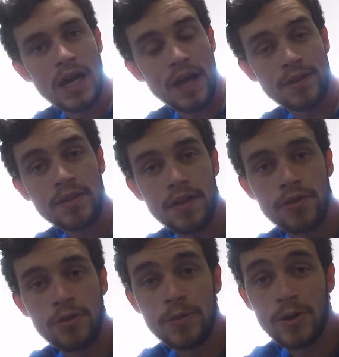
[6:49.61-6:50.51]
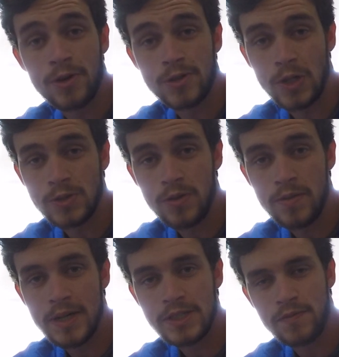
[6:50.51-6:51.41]
I think that the 3.0 is also the
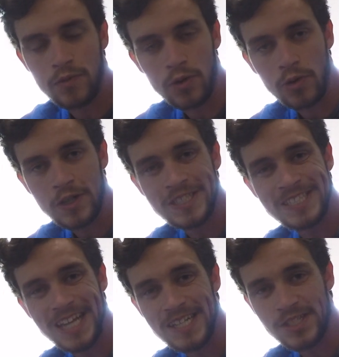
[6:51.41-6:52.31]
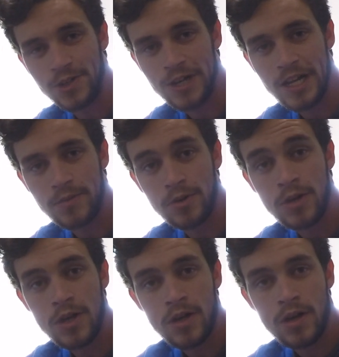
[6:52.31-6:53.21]
best for sizing your animal,
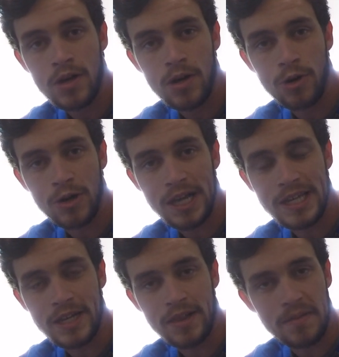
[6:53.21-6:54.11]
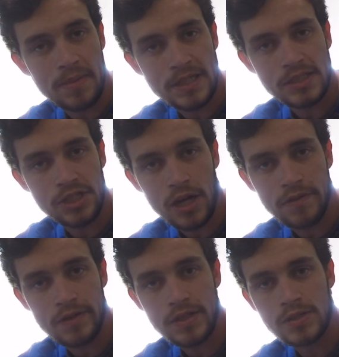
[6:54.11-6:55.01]
or like getting the best shot
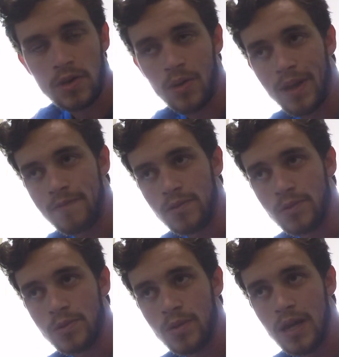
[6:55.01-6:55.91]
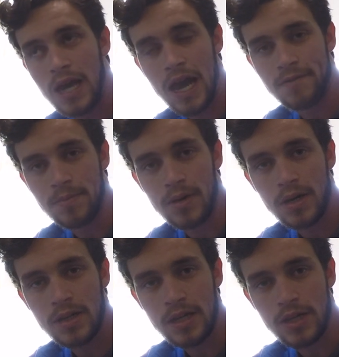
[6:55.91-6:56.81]
of it. So if you have a
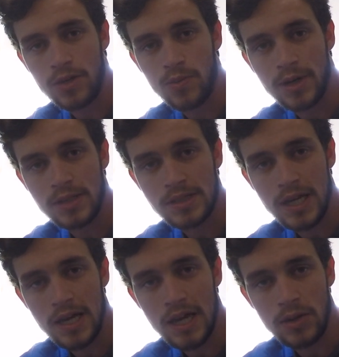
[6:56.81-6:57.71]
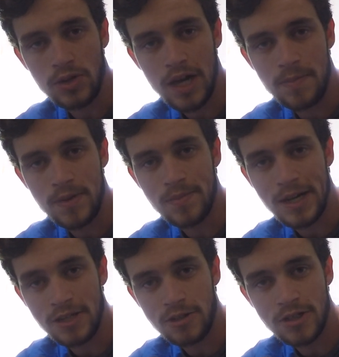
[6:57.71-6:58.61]
buck and you want to say, hey, look how big my
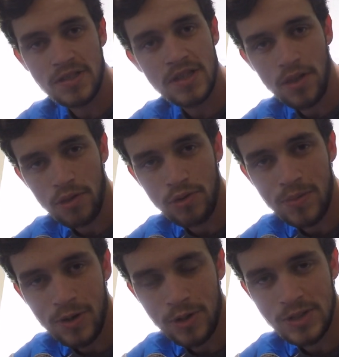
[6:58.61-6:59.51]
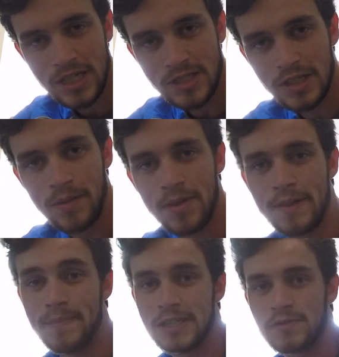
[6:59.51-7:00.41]
deer is, 3.0 is actually going to be the
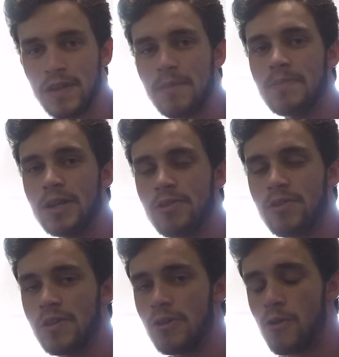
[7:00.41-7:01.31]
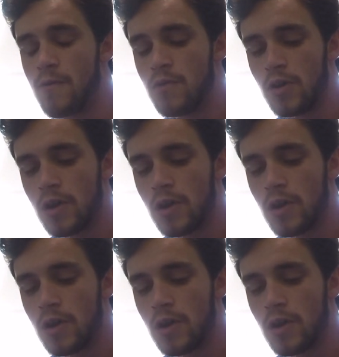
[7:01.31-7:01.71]
best for that, better than the Hero 4.